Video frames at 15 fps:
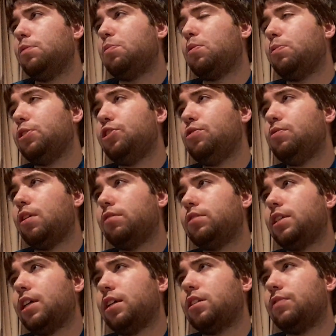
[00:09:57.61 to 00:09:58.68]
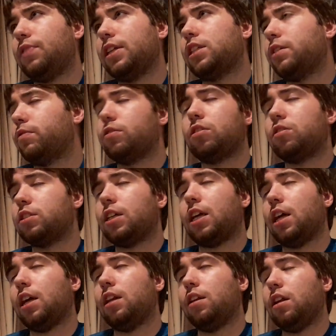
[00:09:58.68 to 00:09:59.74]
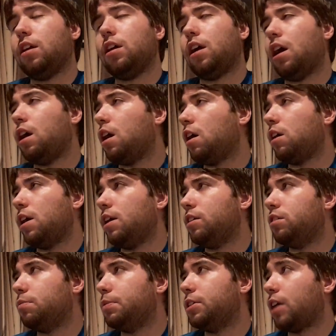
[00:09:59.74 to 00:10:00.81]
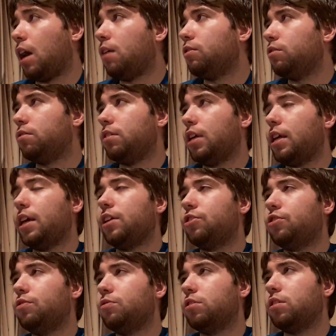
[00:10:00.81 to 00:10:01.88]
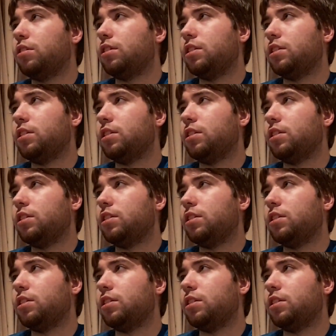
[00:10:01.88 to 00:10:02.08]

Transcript: But we do have to take the Fed series, because I hate to be down on, I hate to,